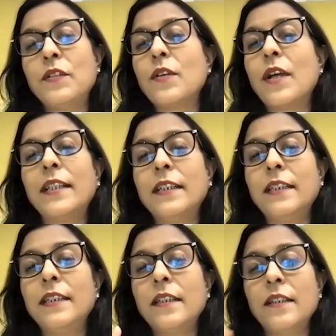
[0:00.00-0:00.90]
So I think
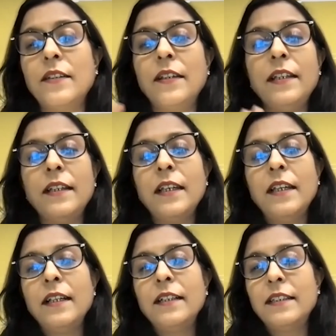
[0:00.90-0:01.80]
these are
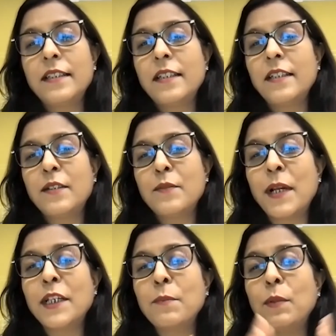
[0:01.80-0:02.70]
the
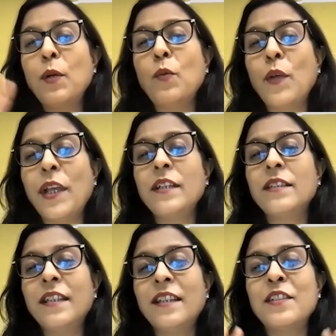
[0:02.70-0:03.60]
multiple ways
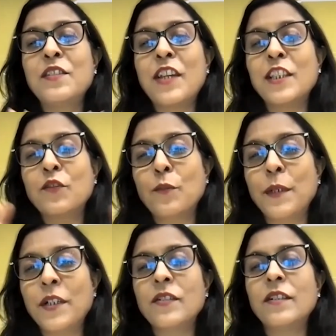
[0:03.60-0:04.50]
there is
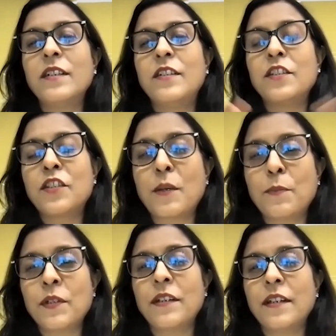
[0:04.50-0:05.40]
transformation,
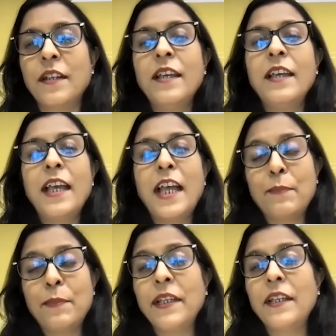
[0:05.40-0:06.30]
disruption
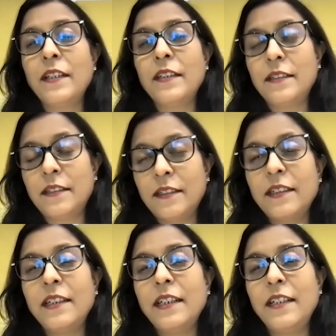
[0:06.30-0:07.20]
happening in
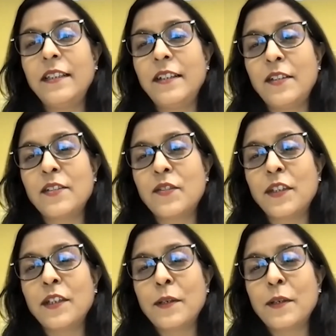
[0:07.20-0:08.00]
the industry.